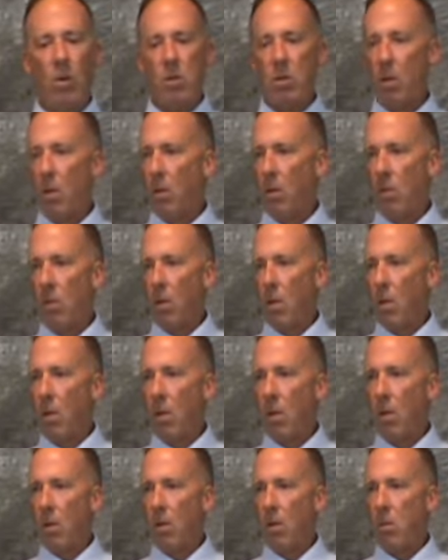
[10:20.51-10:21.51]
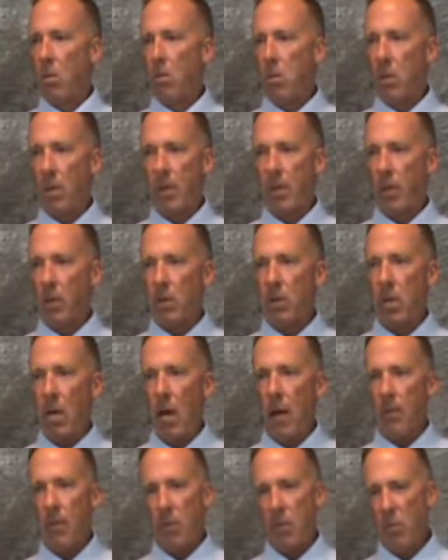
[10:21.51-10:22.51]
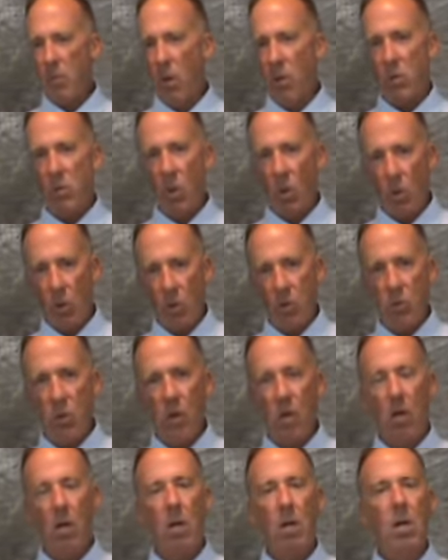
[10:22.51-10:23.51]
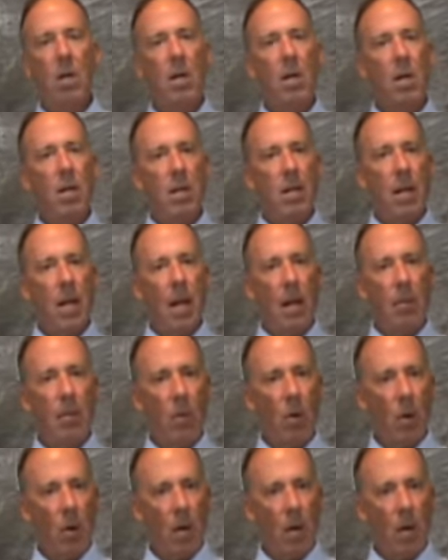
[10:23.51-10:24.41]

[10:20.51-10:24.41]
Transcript: There's no typical time, but most holds are not